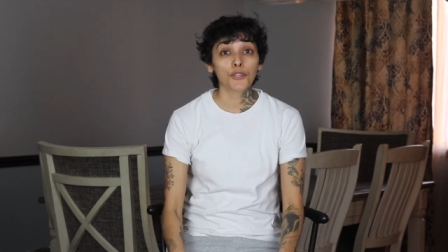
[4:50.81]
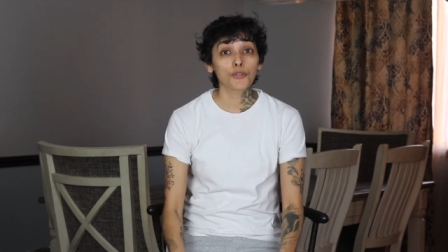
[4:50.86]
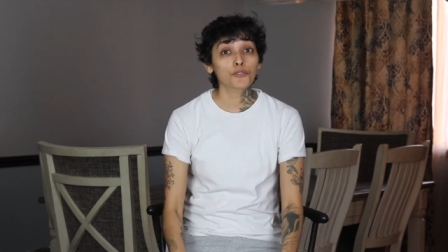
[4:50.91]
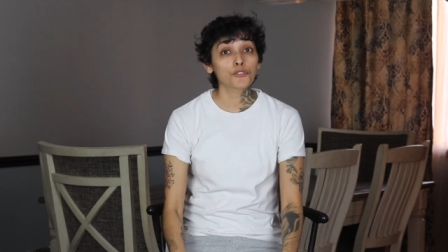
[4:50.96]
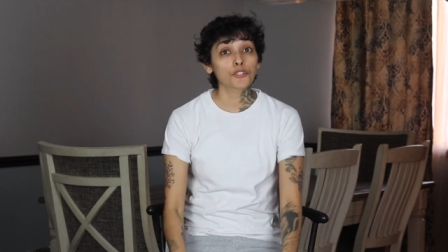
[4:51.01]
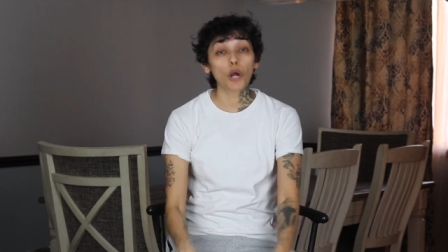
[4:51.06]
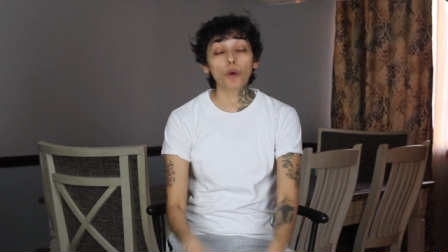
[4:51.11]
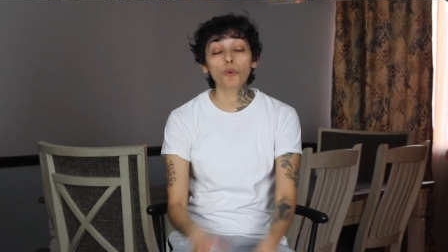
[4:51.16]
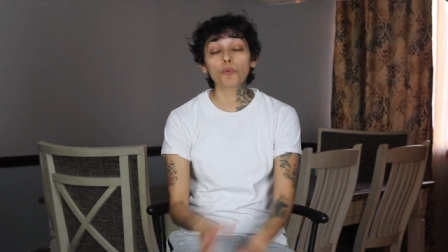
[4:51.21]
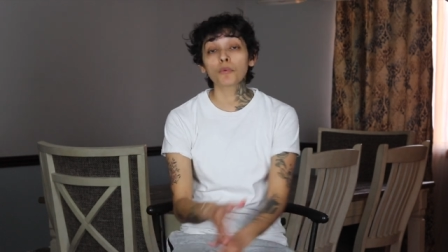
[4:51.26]
You
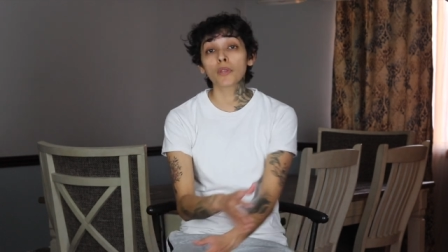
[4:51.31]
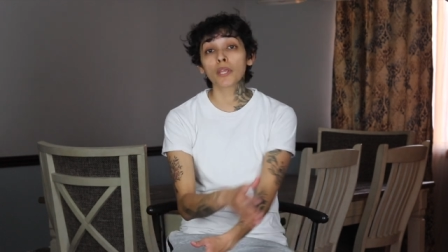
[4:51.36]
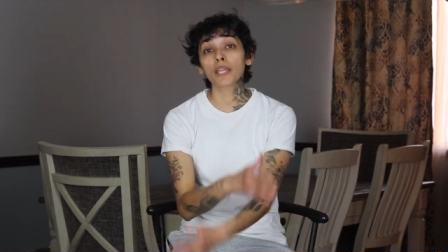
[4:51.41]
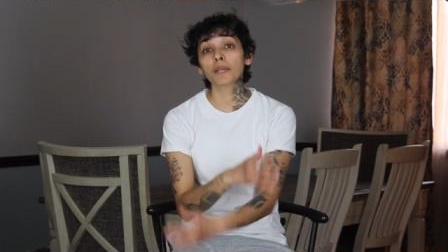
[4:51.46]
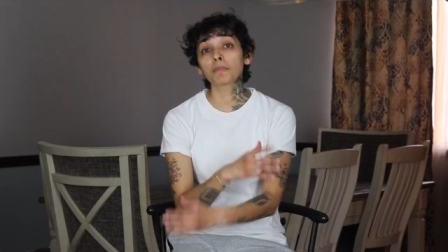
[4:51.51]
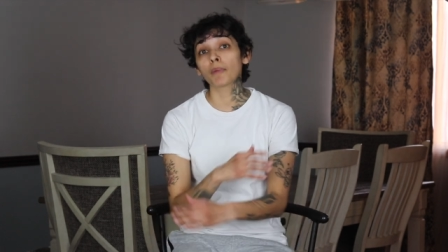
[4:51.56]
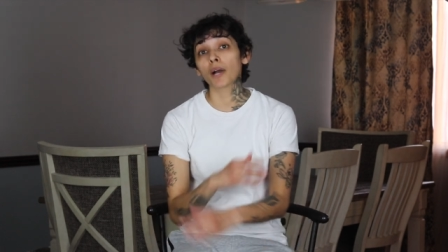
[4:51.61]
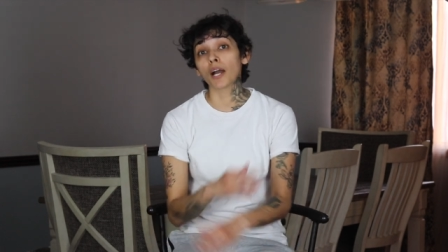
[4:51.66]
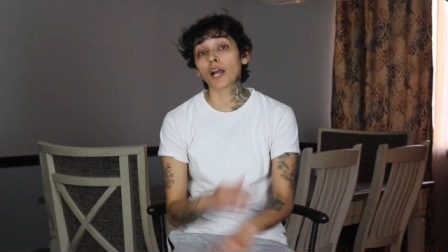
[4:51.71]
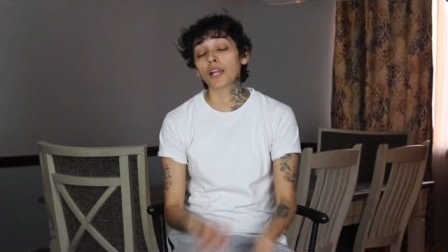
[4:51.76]
don't
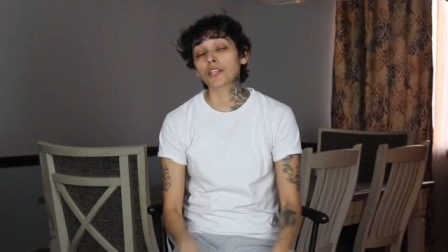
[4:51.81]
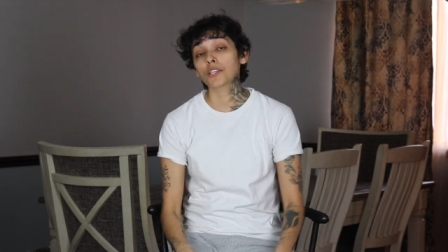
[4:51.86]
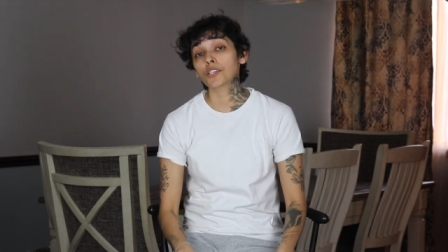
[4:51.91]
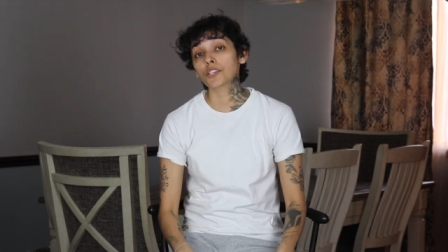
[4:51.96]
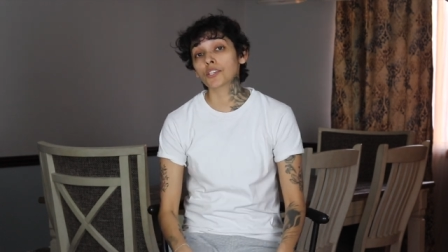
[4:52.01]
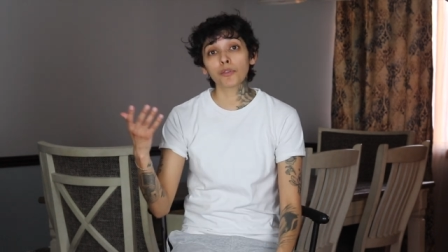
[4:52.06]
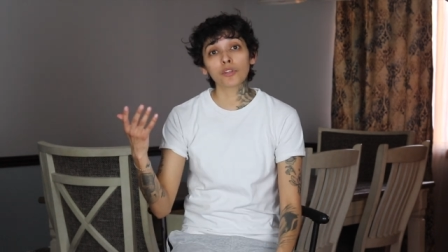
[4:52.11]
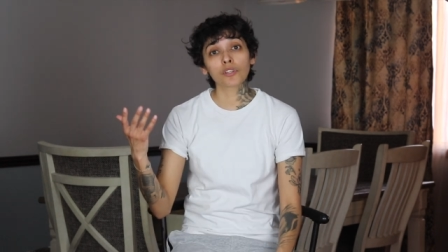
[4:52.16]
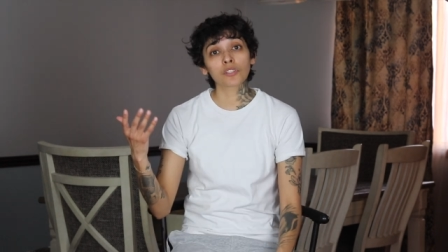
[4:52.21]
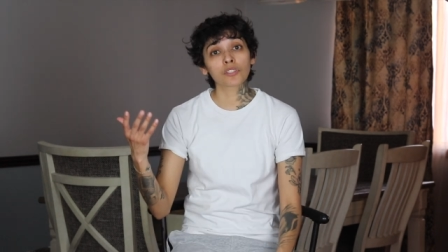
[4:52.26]
need
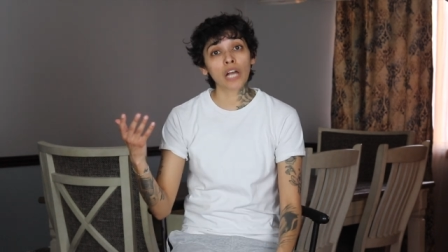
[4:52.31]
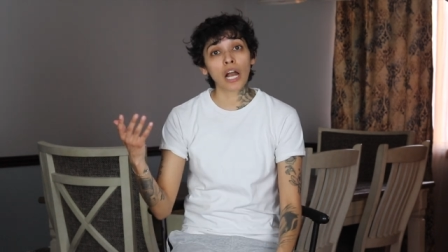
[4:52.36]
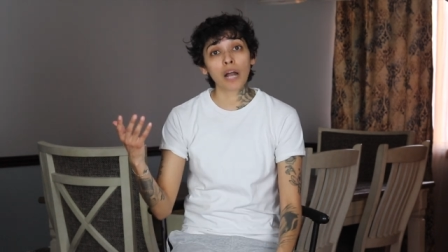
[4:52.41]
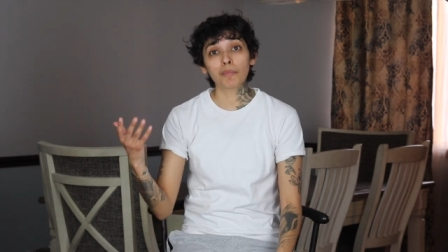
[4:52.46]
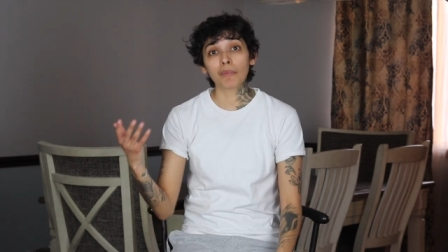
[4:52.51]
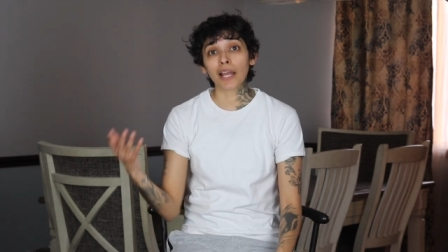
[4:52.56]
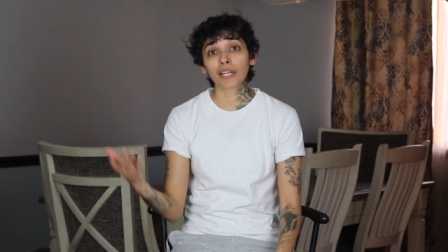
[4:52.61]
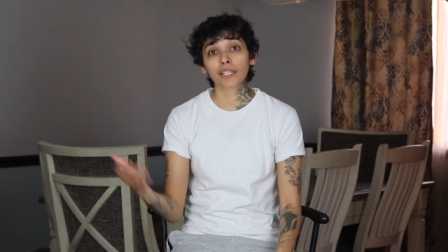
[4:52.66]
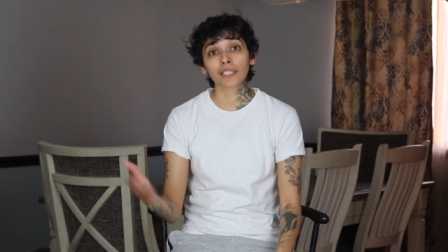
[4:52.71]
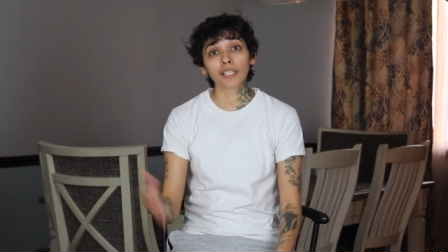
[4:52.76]
much. You saw
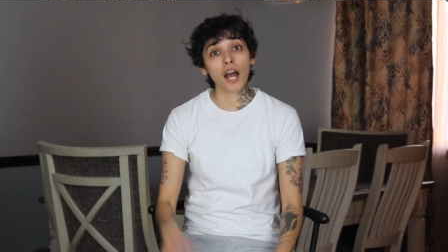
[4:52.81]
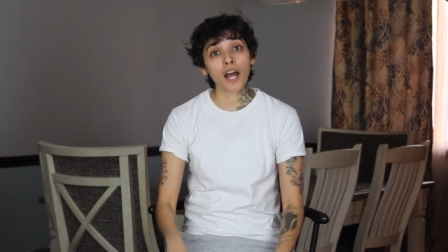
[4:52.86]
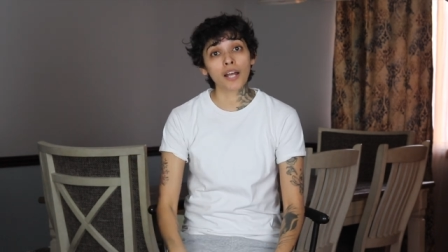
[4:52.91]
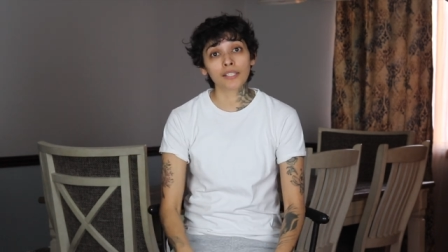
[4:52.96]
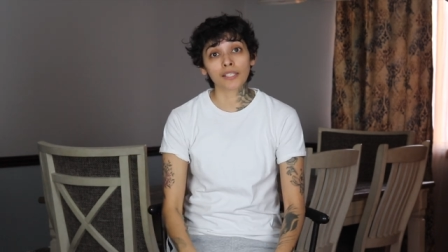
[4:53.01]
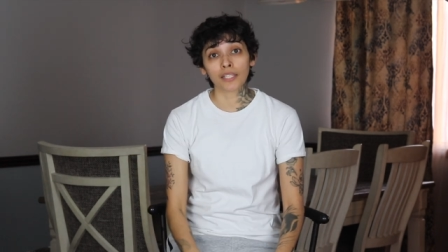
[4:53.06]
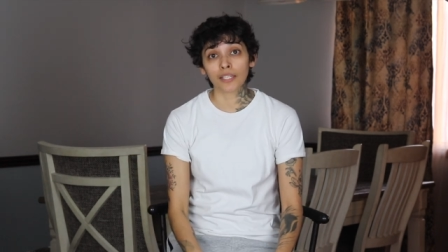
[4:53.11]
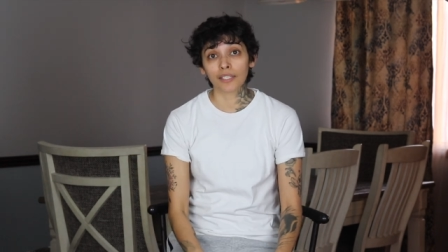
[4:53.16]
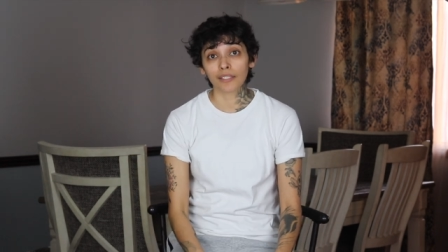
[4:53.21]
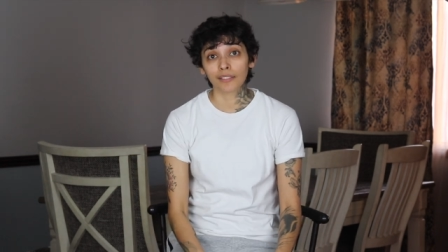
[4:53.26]
my
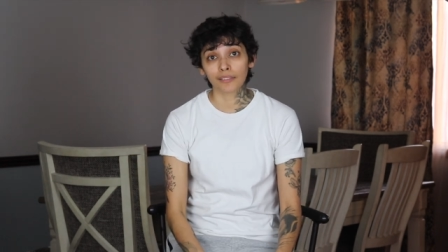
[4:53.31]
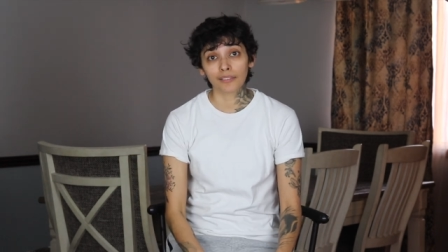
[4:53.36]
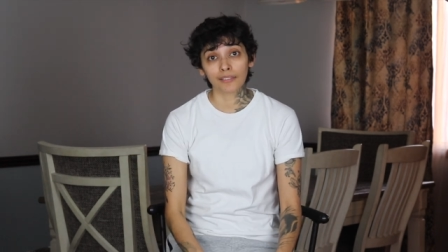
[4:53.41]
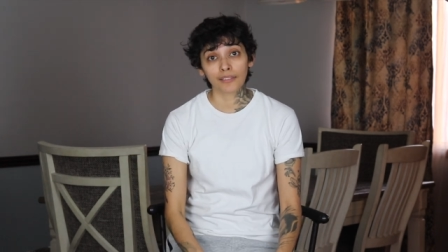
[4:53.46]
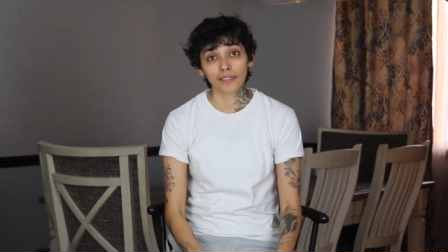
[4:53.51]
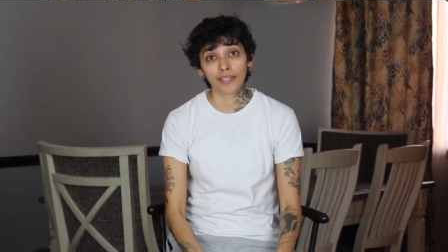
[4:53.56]
closet.